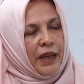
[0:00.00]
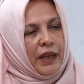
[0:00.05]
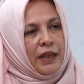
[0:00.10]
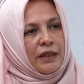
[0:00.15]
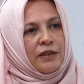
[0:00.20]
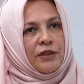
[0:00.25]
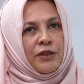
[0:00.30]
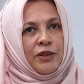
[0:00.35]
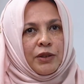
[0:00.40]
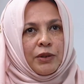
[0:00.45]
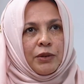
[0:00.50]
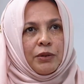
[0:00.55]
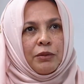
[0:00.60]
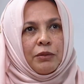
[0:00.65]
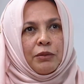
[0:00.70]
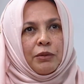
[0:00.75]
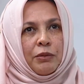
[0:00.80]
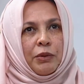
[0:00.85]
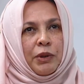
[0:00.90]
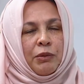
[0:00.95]
And
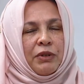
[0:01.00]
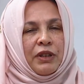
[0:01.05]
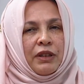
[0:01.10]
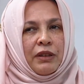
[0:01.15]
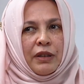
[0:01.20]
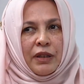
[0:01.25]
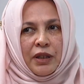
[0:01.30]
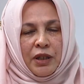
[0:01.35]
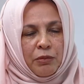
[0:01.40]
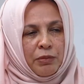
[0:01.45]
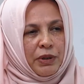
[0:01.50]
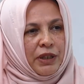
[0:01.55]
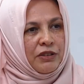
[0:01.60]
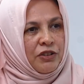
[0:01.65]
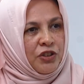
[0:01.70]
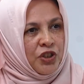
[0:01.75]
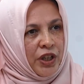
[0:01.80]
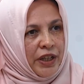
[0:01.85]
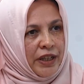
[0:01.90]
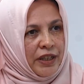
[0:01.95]
so when we think
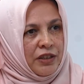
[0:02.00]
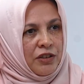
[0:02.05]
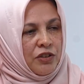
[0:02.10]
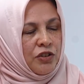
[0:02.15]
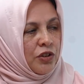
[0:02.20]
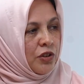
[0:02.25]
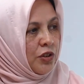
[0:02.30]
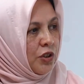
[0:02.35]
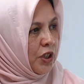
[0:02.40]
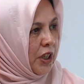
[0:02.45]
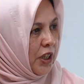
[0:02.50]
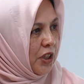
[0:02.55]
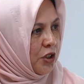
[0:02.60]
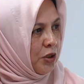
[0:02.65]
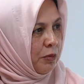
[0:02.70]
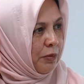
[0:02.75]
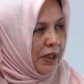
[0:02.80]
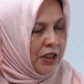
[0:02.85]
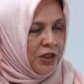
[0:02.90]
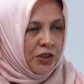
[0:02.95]
about change and
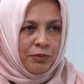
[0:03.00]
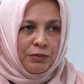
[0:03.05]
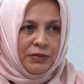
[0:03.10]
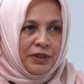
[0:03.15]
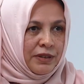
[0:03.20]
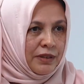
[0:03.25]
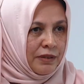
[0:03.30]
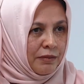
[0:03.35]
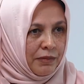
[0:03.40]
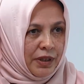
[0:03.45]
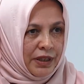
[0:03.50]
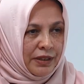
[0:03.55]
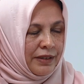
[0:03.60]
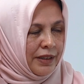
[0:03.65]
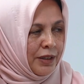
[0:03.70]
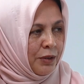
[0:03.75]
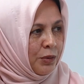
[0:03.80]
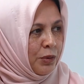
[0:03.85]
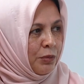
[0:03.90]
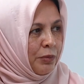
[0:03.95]
change management, and
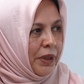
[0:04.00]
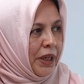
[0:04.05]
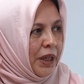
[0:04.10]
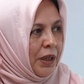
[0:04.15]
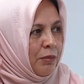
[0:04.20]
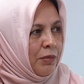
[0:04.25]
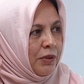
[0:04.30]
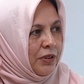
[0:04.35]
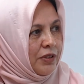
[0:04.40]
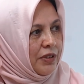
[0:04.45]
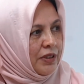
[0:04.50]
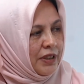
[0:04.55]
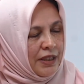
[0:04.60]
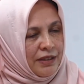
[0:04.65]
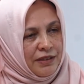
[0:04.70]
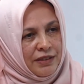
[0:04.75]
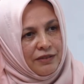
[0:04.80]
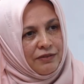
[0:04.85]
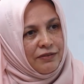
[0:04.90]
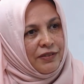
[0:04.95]
Marthle will be able to
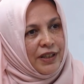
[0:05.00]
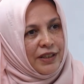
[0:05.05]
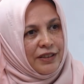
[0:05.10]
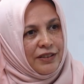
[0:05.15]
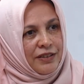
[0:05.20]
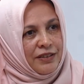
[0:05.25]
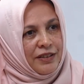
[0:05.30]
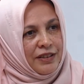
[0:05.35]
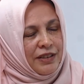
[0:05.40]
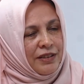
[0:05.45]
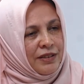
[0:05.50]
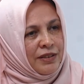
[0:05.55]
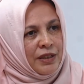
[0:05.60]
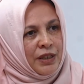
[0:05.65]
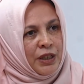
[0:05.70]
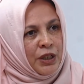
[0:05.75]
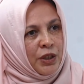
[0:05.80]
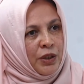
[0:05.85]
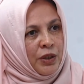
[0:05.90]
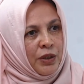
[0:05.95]
testify to this,
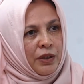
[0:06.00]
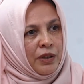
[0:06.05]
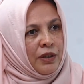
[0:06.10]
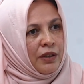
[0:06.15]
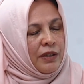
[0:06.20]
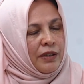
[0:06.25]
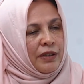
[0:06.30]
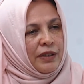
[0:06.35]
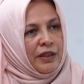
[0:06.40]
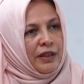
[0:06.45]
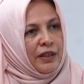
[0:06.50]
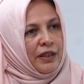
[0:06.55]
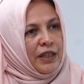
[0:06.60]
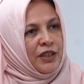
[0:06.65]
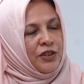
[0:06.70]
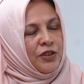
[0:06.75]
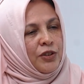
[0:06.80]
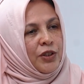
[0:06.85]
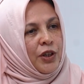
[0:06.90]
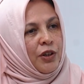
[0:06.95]

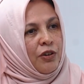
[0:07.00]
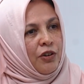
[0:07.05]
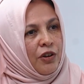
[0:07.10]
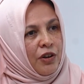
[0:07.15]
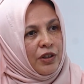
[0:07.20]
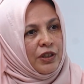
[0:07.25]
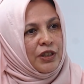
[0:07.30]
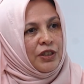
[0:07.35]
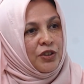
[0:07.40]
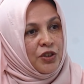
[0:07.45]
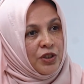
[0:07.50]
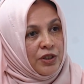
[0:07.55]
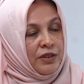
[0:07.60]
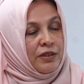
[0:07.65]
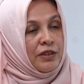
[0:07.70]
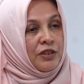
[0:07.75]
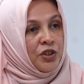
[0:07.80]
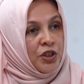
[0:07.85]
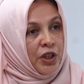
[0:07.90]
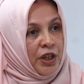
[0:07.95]
it's no longer
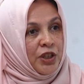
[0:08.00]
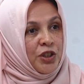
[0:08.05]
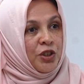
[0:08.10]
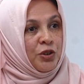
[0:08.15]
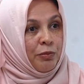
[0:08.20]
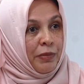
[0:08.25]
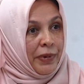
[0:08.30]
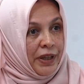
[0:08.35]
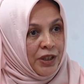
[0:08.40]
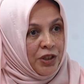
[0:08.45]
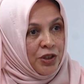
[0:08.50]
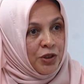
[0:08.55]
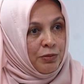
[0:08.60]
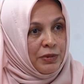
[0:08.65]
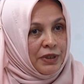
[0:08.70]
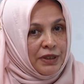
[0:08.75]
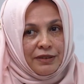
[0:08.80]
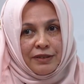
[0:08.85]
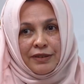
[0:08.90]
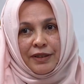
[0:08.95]
just a change
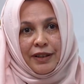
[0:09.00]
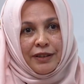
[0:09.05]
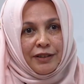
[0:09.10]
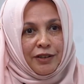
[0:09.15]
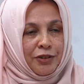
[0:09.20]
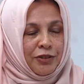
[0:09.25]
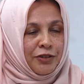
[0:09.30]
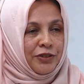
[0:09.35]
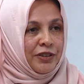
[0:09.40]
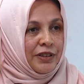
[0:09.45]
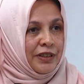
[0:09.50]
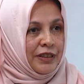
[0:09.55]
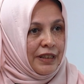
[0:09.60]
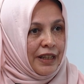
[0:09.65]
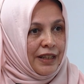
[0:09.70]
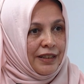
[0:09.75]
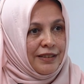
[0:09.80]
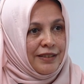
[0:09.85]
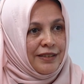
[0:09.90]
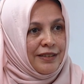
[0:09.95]
management, stakeholder
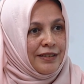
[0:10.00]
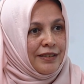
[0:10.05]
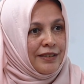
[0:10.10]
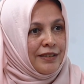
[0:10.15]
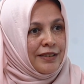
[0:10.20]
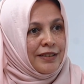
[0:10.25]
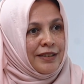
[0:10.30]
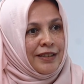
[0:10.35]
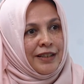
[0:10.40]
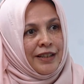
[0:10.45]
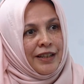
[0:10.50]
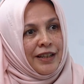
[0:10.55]
analysis,